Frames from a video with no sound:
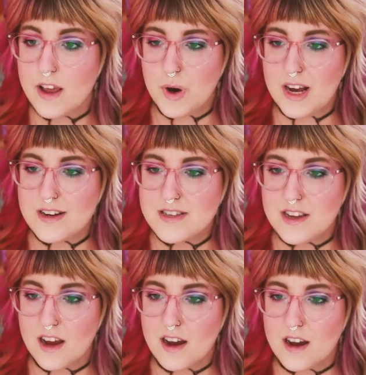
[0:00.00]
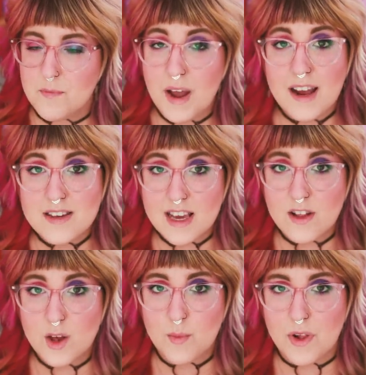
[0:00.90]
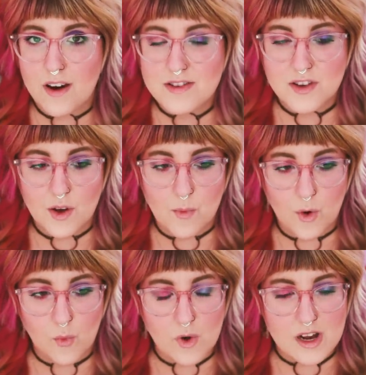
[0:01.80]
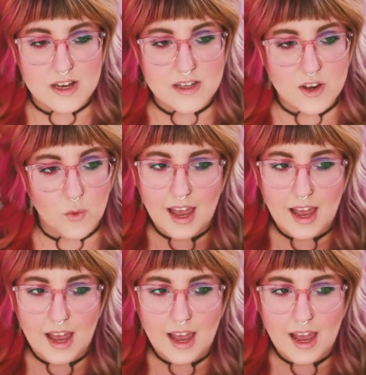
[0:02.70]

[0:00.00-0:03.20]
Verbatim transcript: But uh, MAC Azalea Blossom was